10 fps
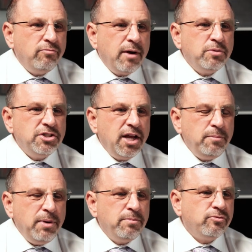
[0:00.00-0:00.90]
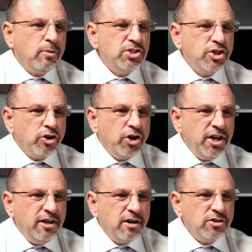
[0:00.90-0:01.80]
been representing people for almost 30
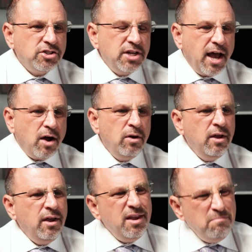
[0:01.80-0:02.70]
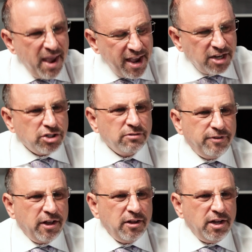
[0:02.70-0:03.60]
years now in major
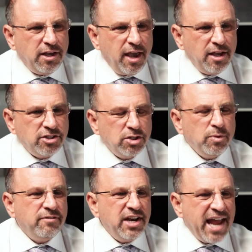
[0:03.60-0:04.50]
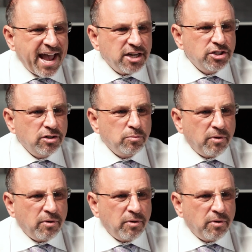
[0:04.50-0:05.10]
felony cases. We have a national